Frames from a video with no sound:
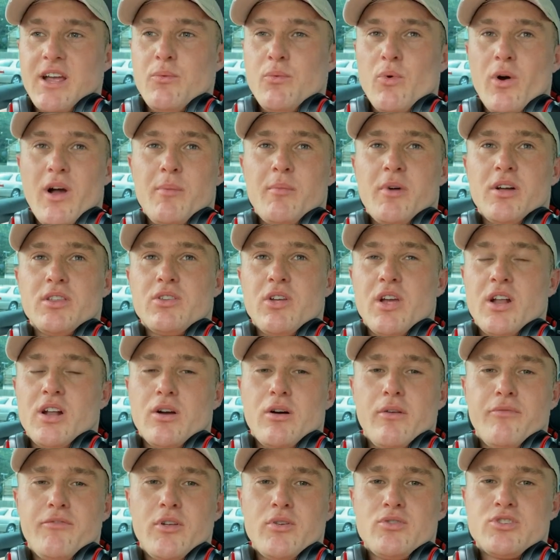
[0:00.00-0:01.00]
what am I doing? I
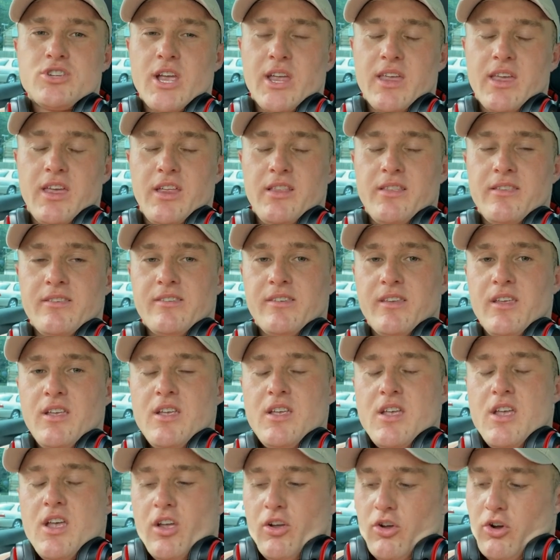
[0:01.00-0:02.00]
got a few check-ins.
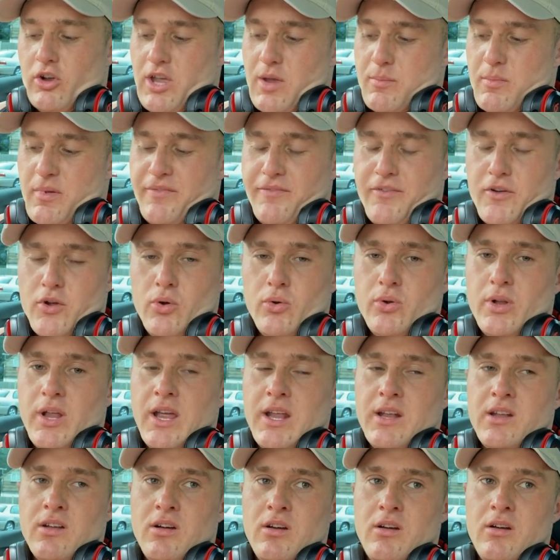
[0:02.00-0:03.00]
Got to get my food
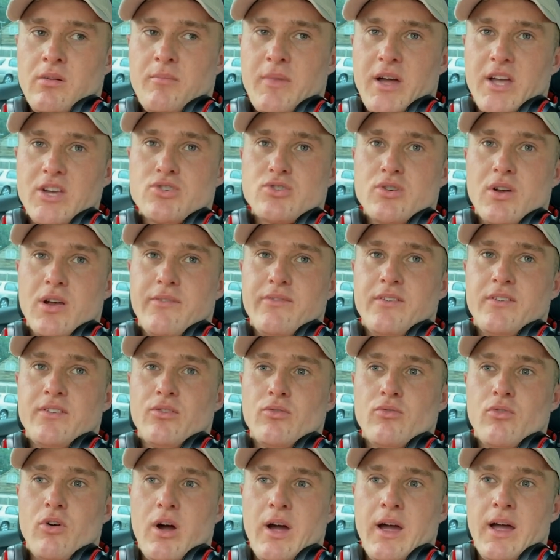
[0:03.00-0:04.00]
in, make sure everything's
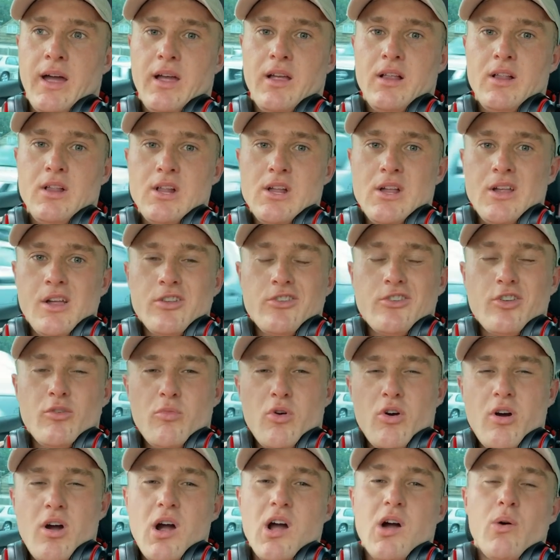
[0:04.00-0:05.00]
alright.
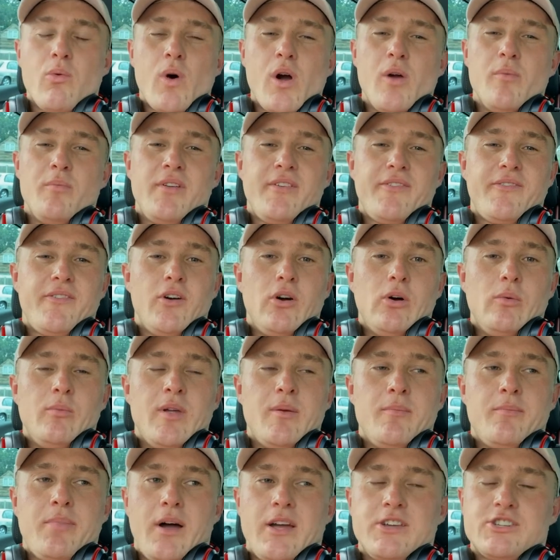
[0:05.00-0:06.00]
Tomorrow I won't be
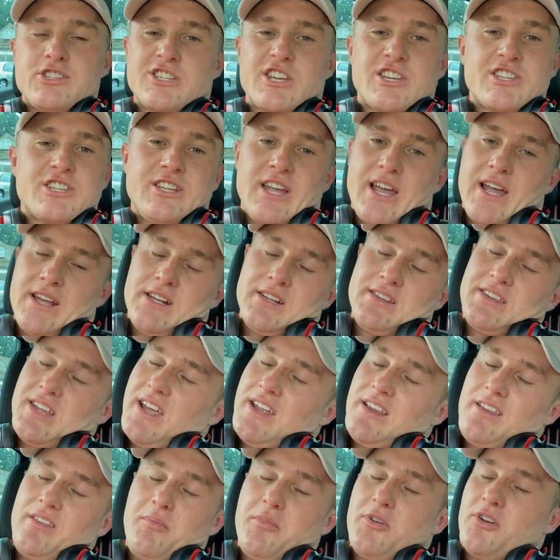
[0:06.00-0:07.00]
filming, but it's just a standard
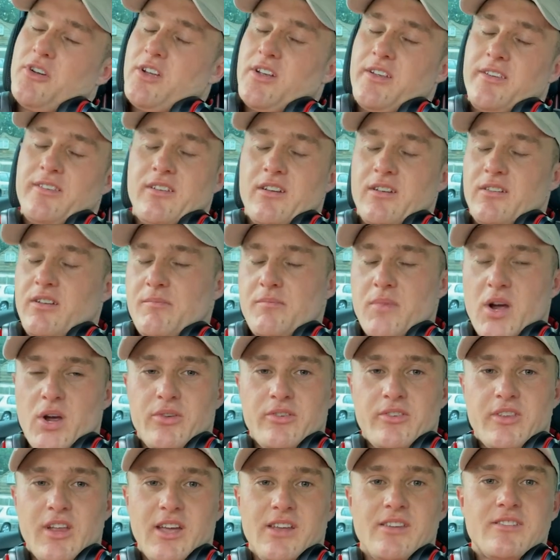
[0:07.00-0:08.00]
day tomorrow.
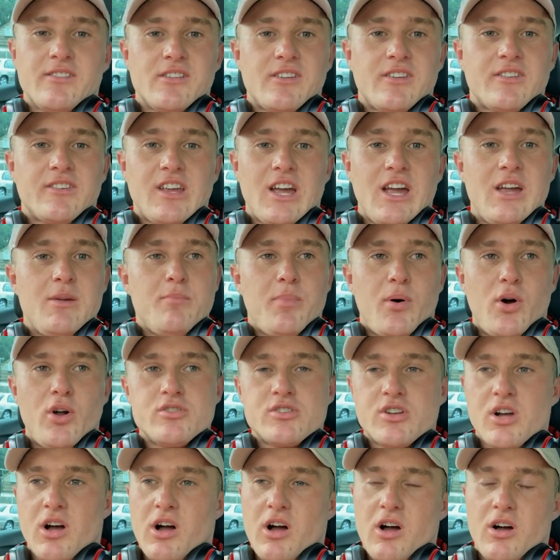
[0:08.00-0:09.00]
Most days are the same:
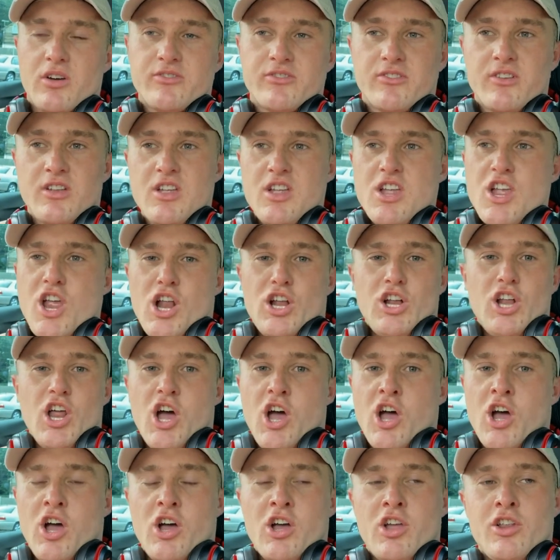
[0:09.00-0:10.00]
podcast,
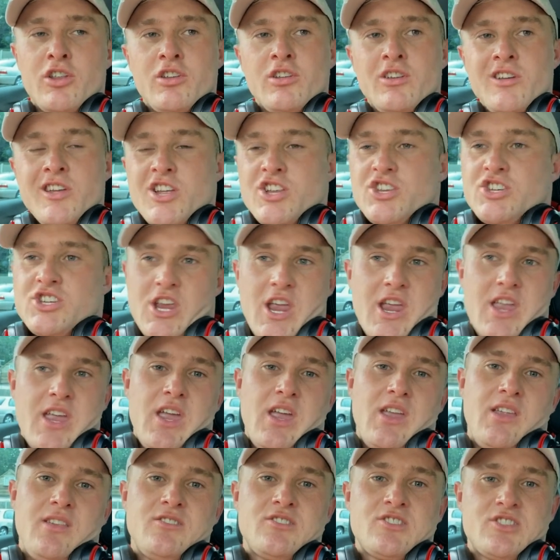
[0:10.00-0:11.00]
learn,
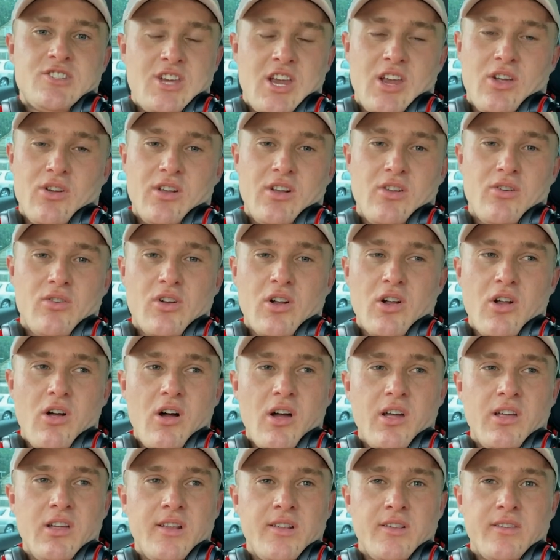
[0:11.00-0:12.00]
check-ins, checking on
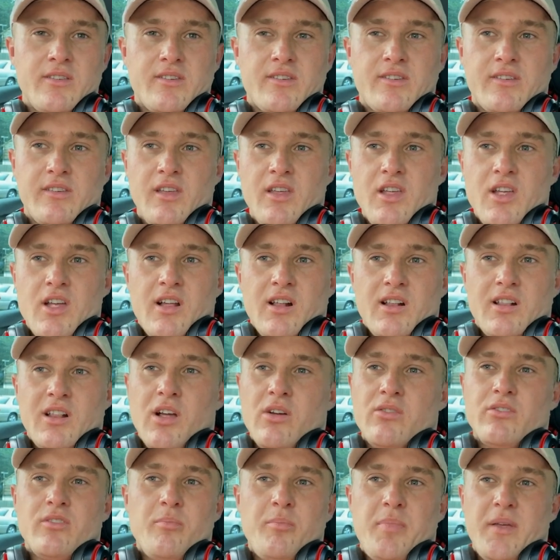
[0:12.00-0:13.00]
clients,
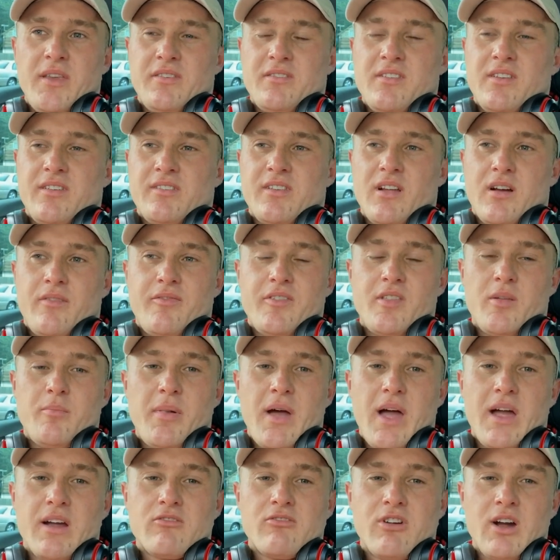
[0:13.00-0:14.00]
loads of business stuff in the
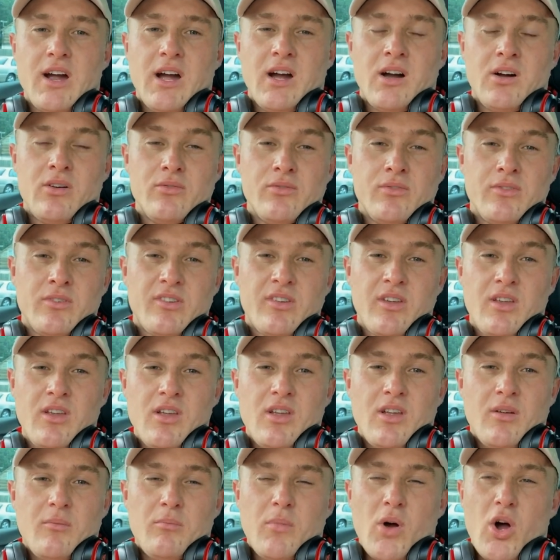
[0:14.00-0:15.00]
background,
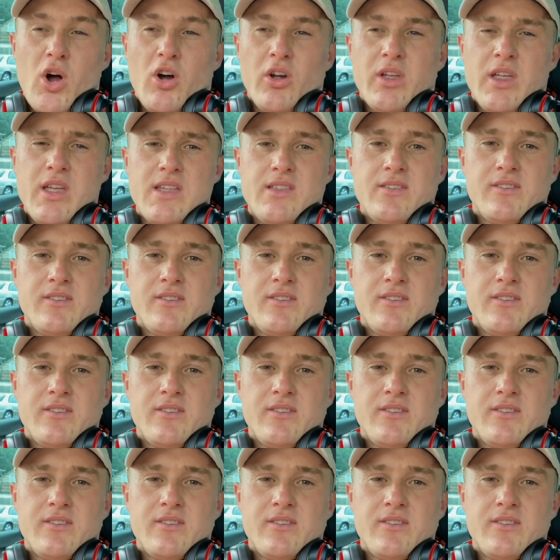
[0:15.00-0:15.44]
marketing